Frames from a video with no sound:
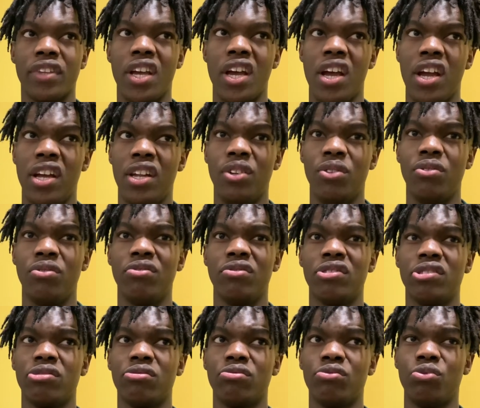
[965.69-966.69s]

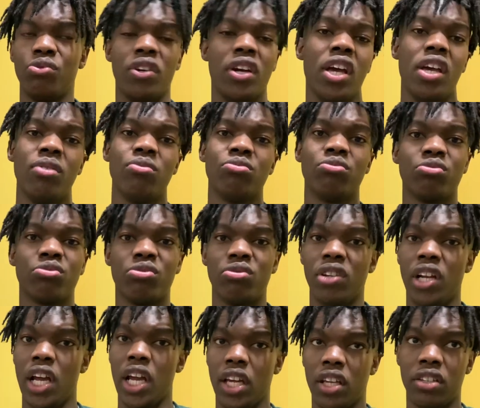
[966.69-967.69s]
and we were able to
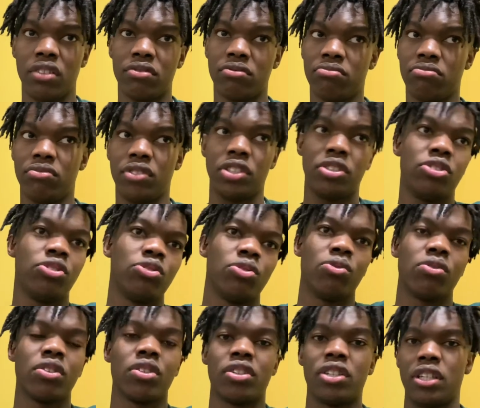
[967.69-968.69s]
like just
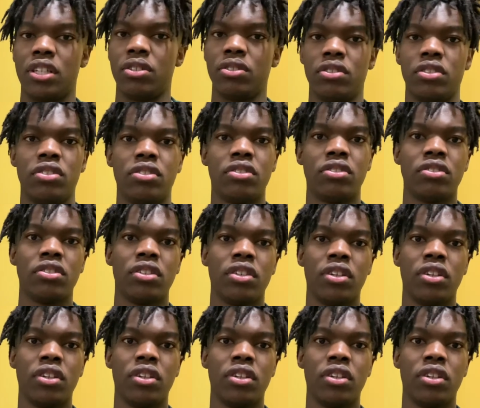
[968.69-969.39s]
joke around and